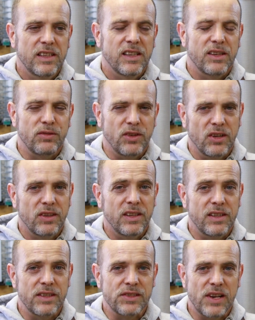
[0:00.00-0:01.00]
I've got
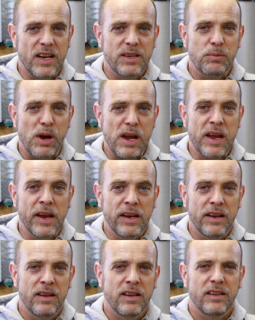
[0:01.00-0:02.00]
the design in my
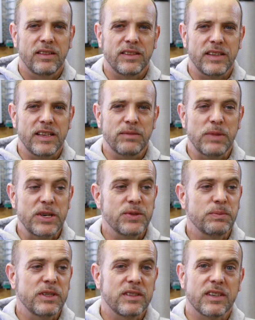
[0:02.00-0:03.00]
head. The
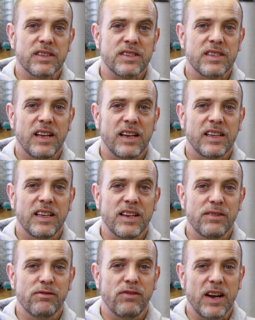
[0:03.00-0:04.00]
measurements are
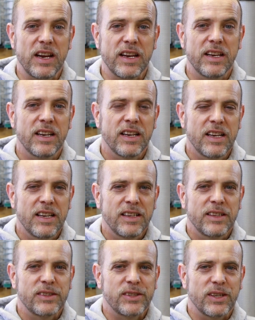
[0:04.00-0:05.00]
slightly vague.
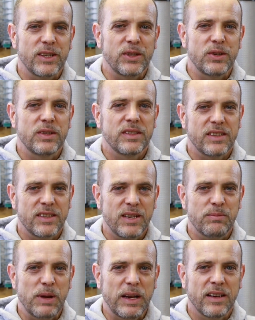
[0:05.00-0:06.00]
So
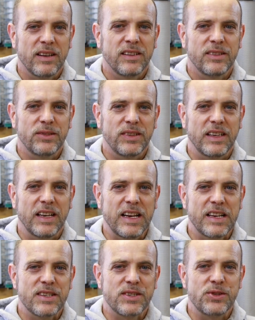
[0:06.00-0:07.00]
sit back,
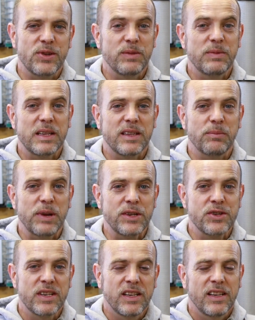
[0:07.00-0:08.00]
relax, join me at the
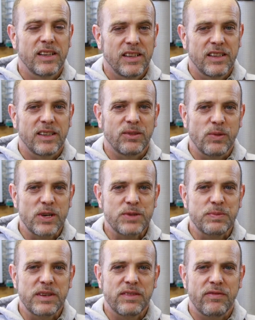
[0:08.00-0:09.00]
bench and
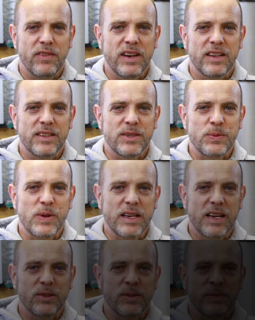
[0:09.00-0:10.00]
watch me figure this
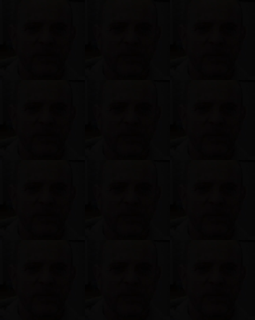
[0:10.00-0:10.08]
one out.